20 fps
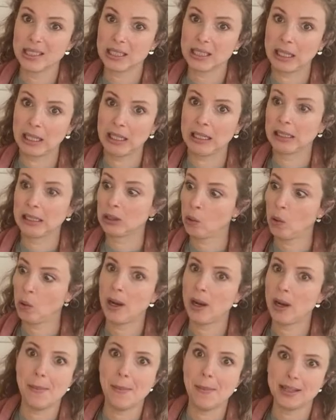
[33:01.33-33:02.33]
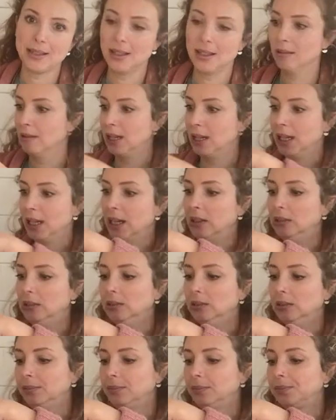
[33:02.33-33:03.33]
looking quite messy right
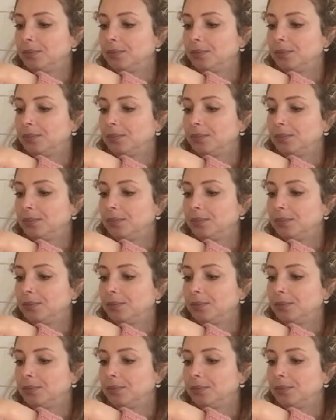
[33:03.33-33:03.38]
now.